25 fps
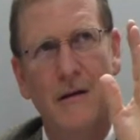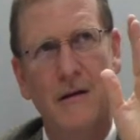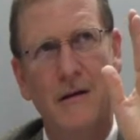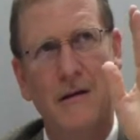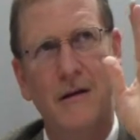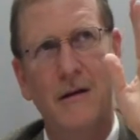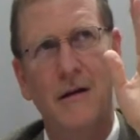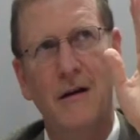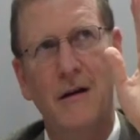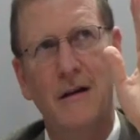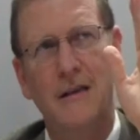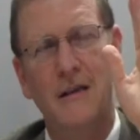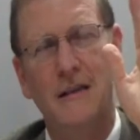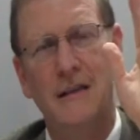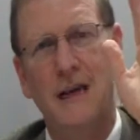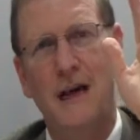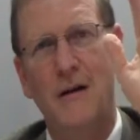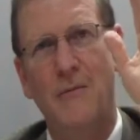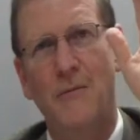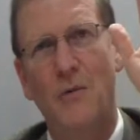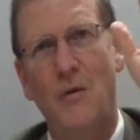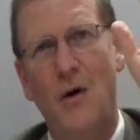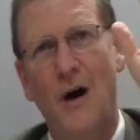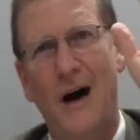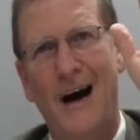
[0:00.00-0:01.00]
there are
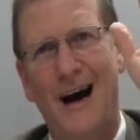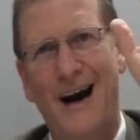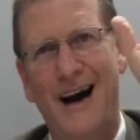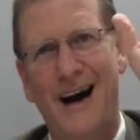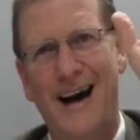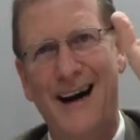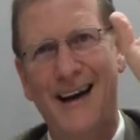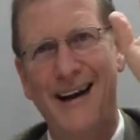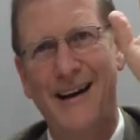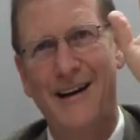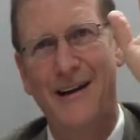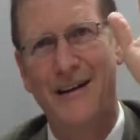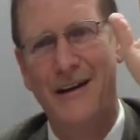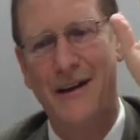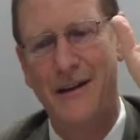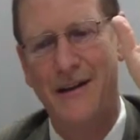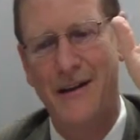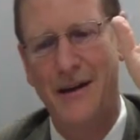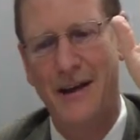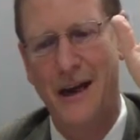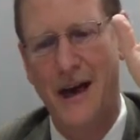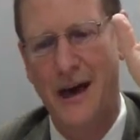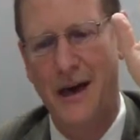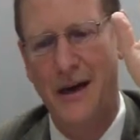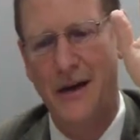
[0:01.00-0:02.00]
some who are higher than
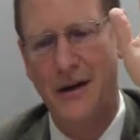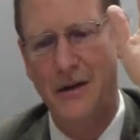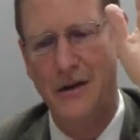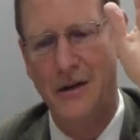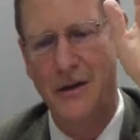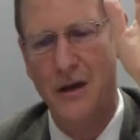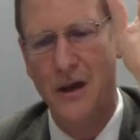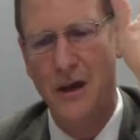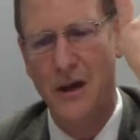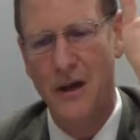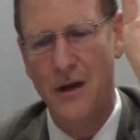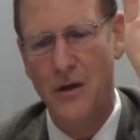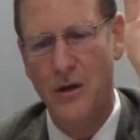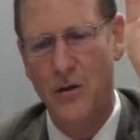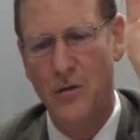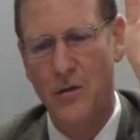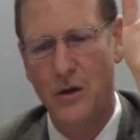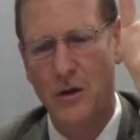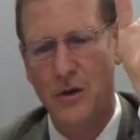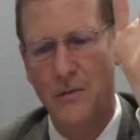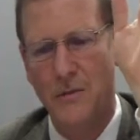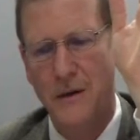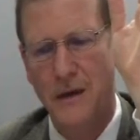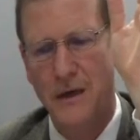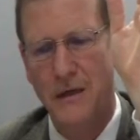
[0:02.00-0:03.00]
the others,
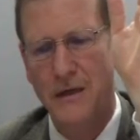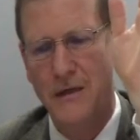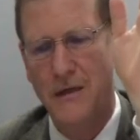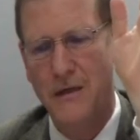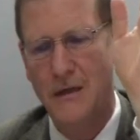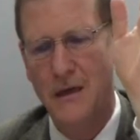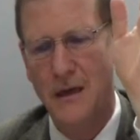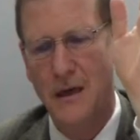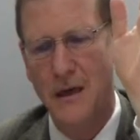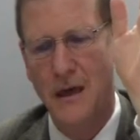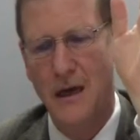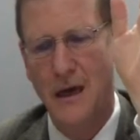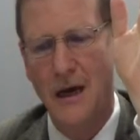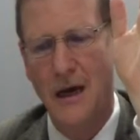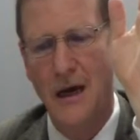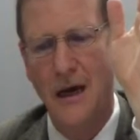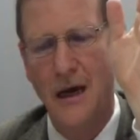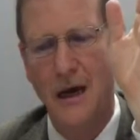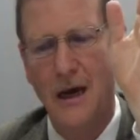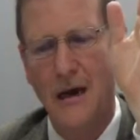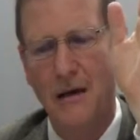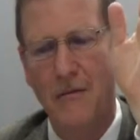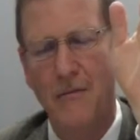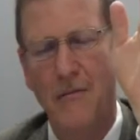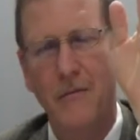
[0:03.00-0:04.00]
which means
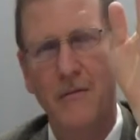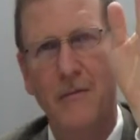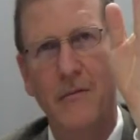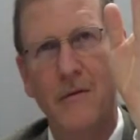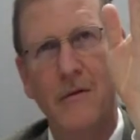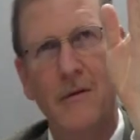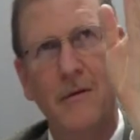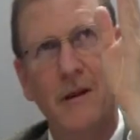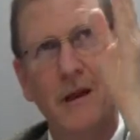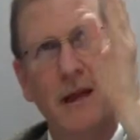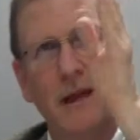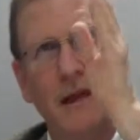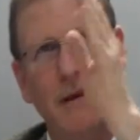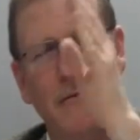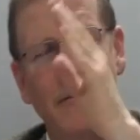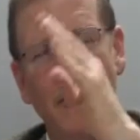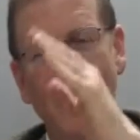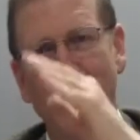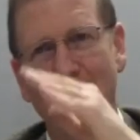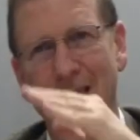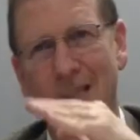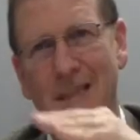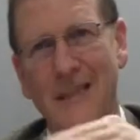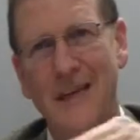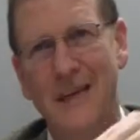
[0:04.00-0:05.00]
um, they give
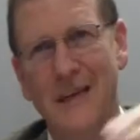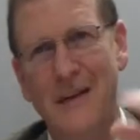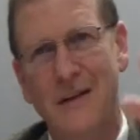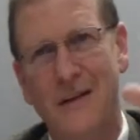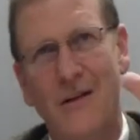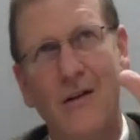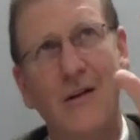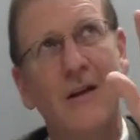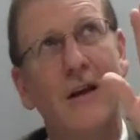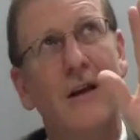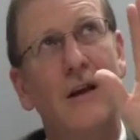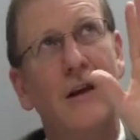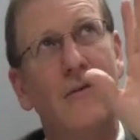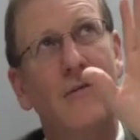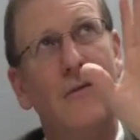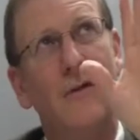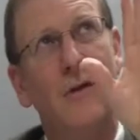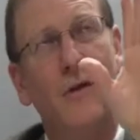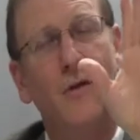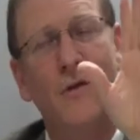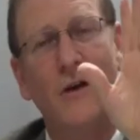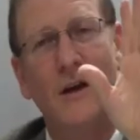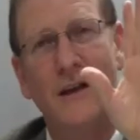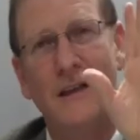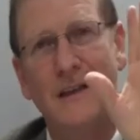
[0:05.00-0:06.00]
you a signal if
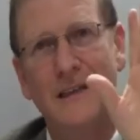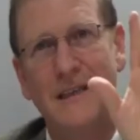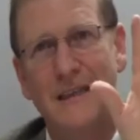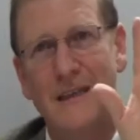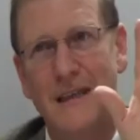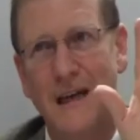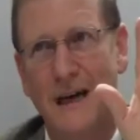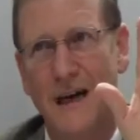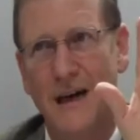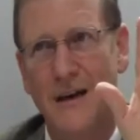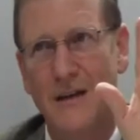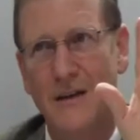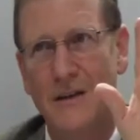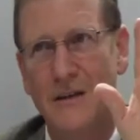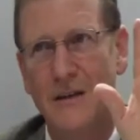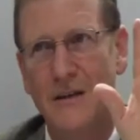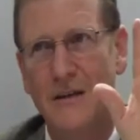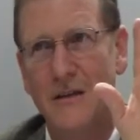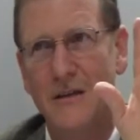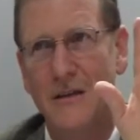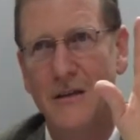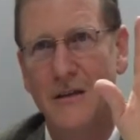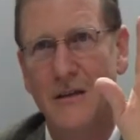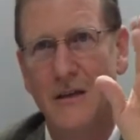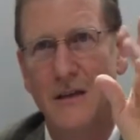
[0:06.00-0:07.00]
you look at the stars
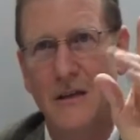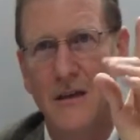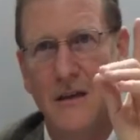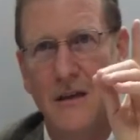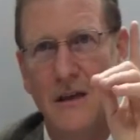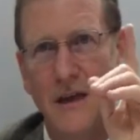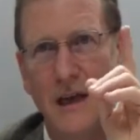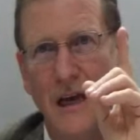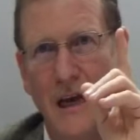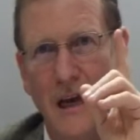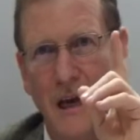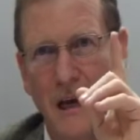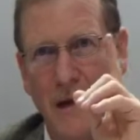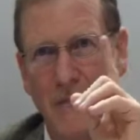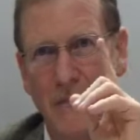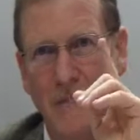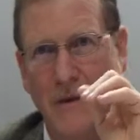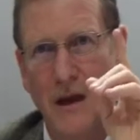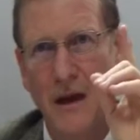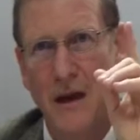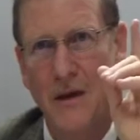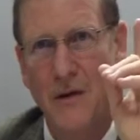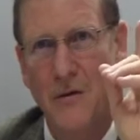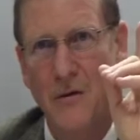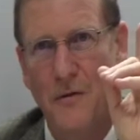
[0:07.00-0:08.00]

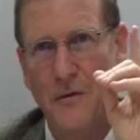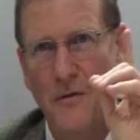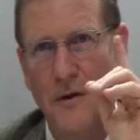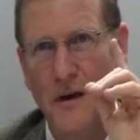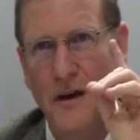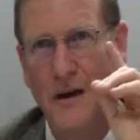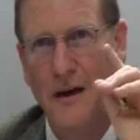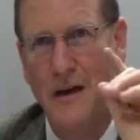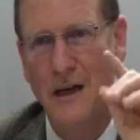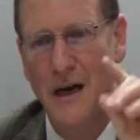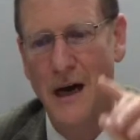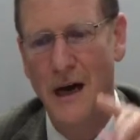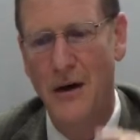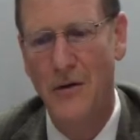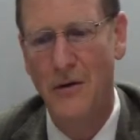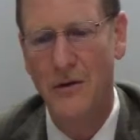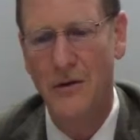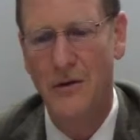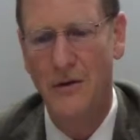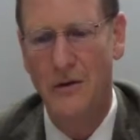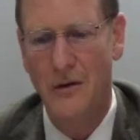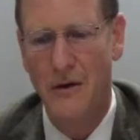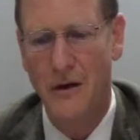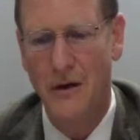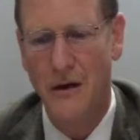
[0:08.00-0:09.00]
and, and you figure
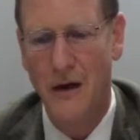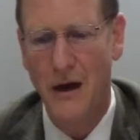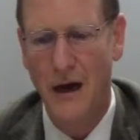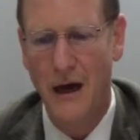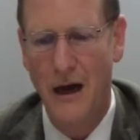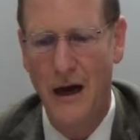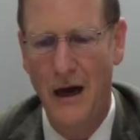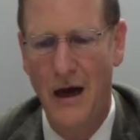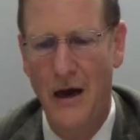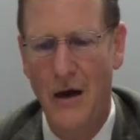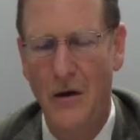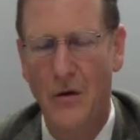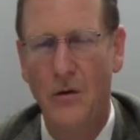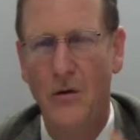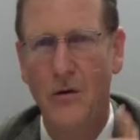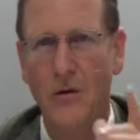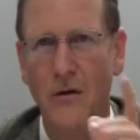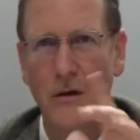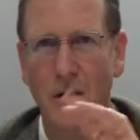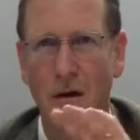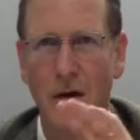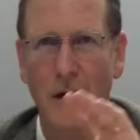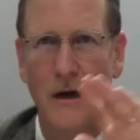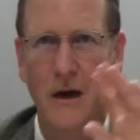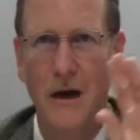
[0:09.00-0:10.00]
out how,
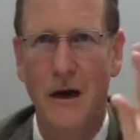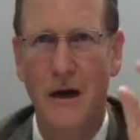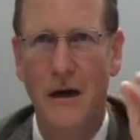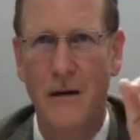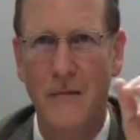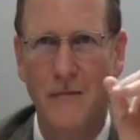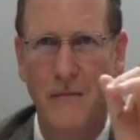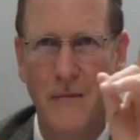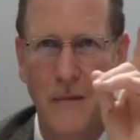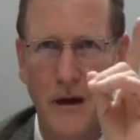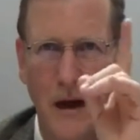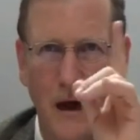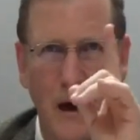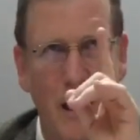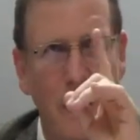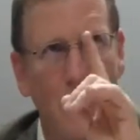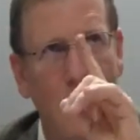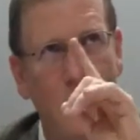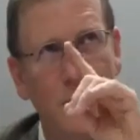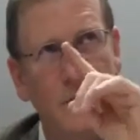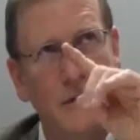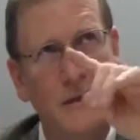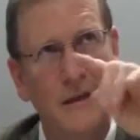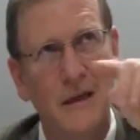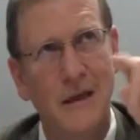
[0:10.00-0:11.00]
um,
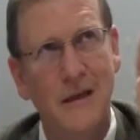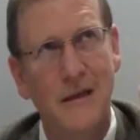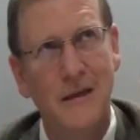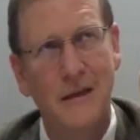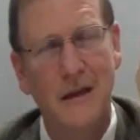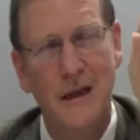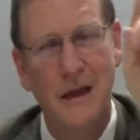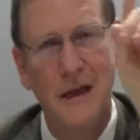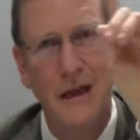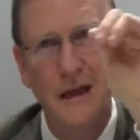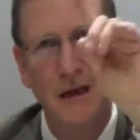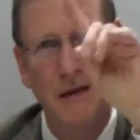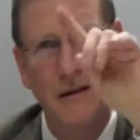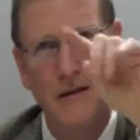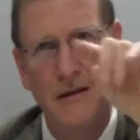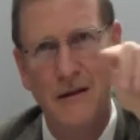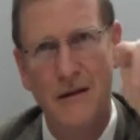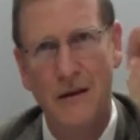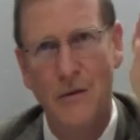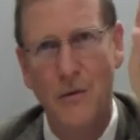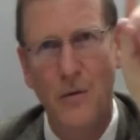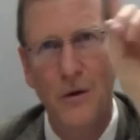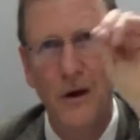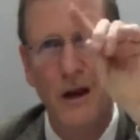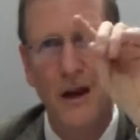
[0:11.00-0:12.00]
how the, the,
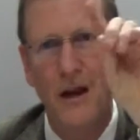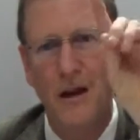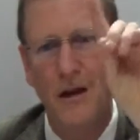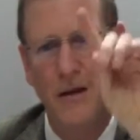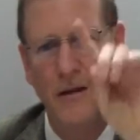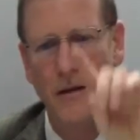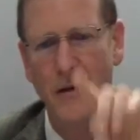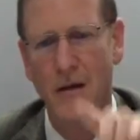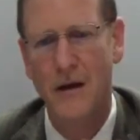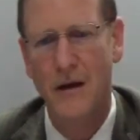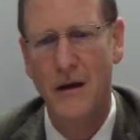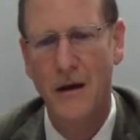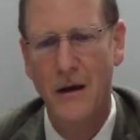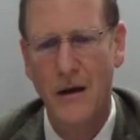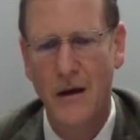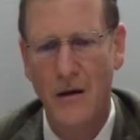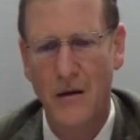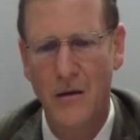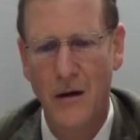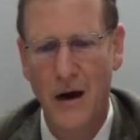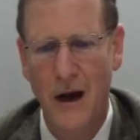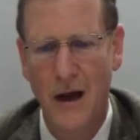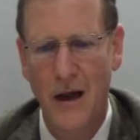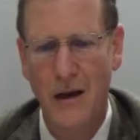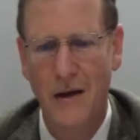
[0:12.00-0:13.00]
the wheel
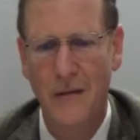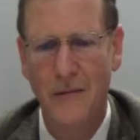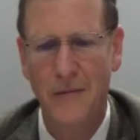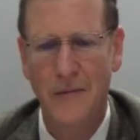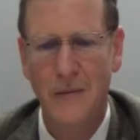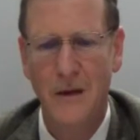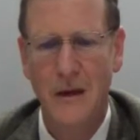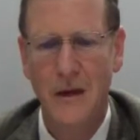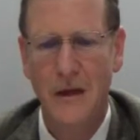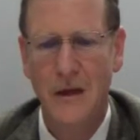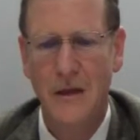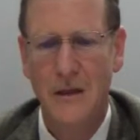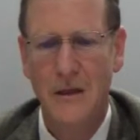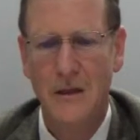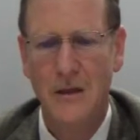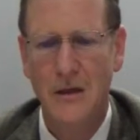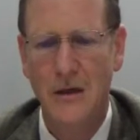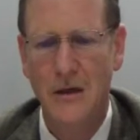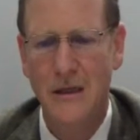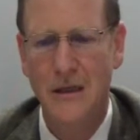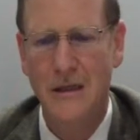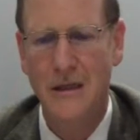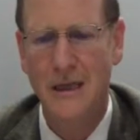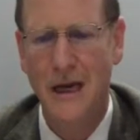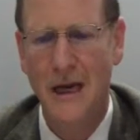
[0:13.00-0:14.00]
run. So
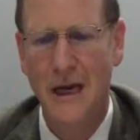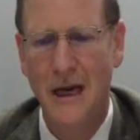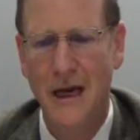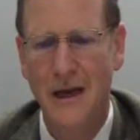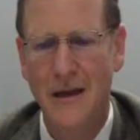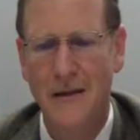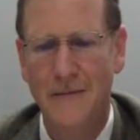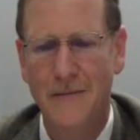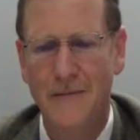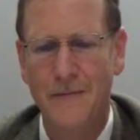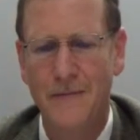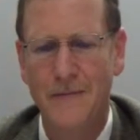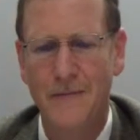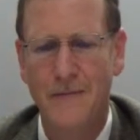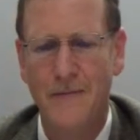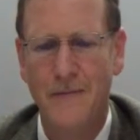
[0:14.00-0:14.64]
he said,